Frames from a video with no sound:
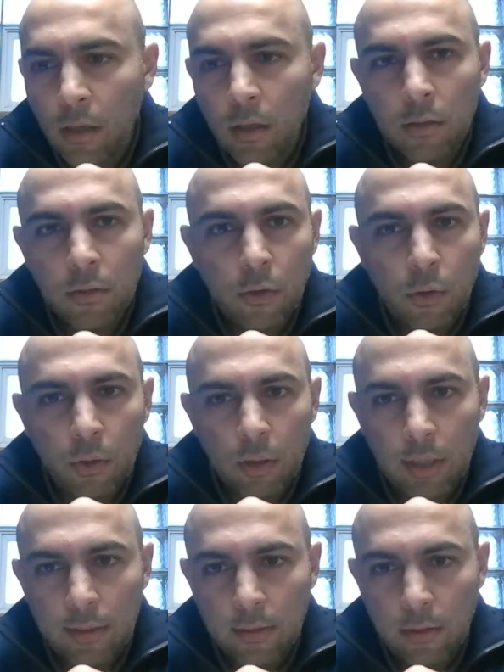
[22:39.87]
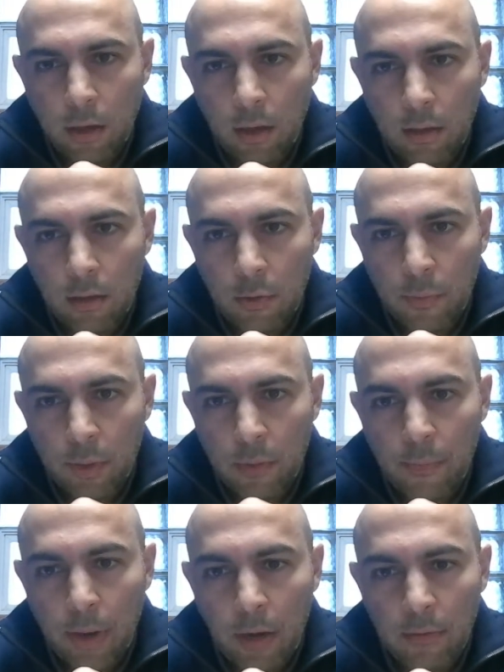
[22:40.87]
So let's talk a little bit
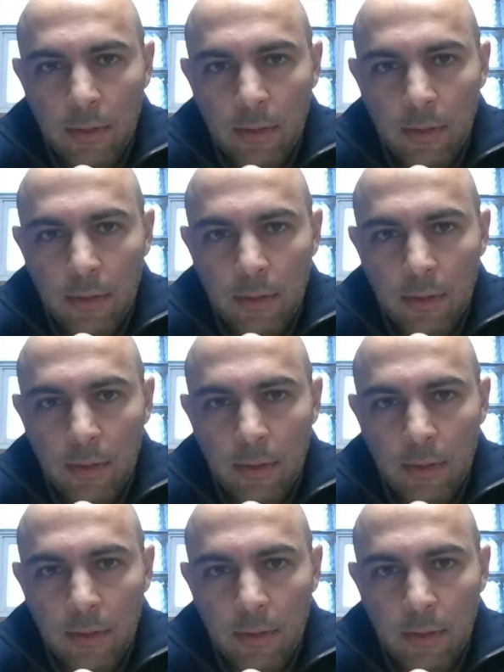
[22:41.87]
about